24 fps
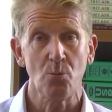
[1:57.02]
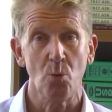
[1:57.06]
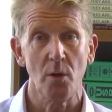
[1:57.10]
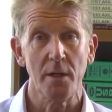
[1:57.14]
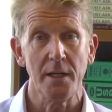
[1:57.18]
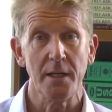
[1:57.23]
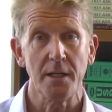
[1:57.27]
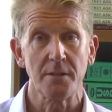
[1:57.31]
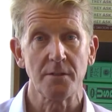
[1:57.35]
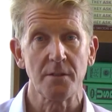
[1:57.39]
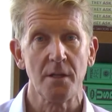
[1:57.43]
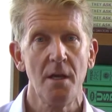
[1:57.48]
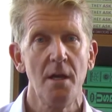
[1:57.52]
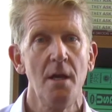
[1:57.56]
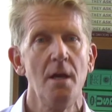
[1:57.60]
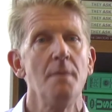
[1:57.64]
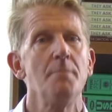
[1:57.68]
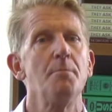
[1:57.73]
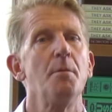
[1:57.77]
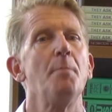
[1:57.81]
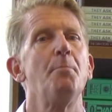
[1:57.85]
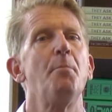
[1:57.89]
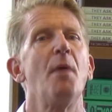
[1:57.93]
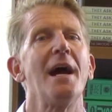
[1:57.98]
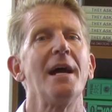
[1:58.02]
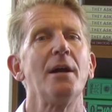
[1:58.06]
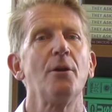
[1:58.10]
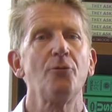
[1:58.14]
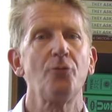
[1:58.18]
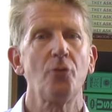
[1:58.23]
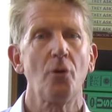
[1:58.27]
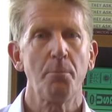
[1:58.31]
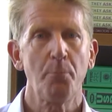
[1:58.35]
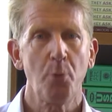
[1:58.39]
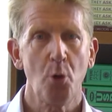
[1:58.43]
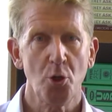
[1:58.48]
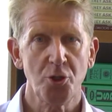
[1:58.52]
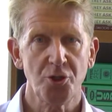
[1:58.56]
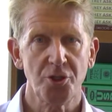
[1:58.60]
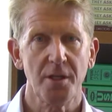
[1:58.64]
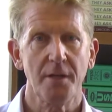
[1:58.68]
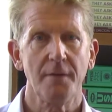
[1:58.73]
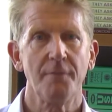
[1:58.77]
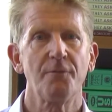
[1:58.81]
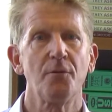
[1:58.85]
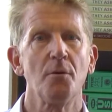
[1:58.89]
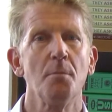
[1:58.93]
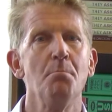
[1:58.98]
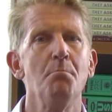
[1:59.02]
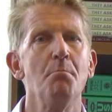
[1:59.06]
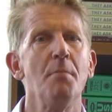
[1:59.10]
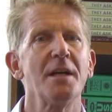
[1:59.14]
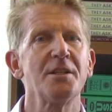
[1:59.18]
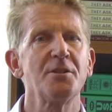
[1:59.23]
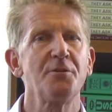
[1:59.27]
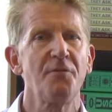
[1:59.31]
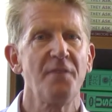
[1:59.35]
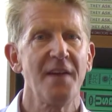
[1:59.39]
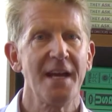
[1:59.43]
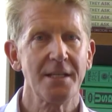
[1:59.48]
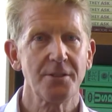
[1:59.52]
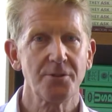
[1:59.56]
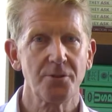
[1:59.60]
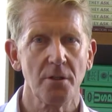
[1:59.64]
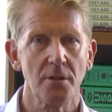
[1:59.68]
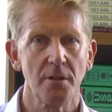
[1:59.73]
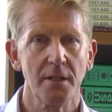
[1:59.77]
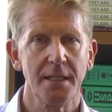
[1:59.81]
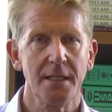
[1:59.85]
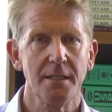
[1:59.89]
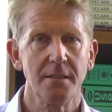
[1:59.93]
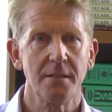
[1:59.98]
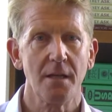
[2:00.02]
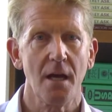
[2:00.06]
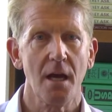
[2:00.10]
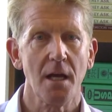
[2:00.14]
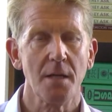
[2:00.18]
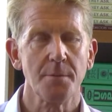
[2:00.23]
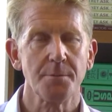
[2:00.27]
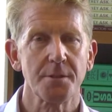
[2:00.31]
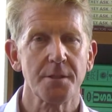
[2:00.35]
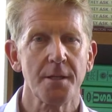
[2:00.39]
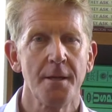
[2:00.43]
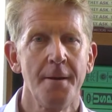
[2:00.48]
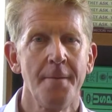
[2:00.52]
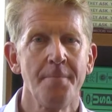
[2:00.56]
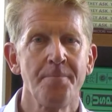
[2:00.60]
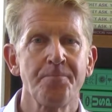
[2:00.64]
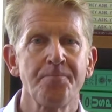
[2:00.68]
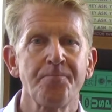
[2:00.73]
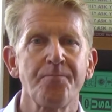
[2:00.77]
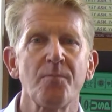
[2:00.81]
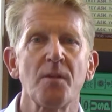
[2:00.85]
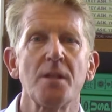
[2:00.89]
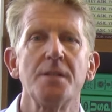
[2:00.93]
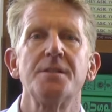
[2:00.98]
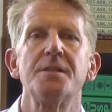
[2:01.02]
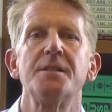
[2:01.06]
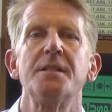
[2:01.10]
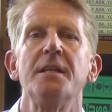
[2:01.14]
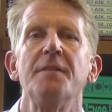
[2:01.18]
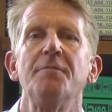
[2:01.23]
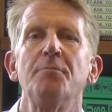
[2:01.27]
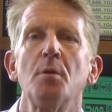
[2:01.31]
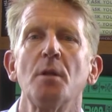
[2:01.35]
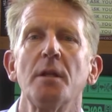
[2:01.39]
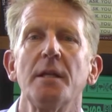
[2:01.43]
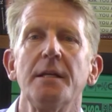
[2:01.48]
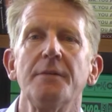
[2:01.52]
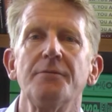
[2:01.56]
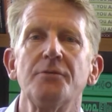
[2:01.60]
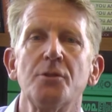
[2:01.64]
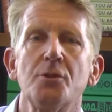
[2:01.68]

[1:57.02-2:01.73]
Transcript: weeks, but buyers are pushing for much faster lead times. Steve believes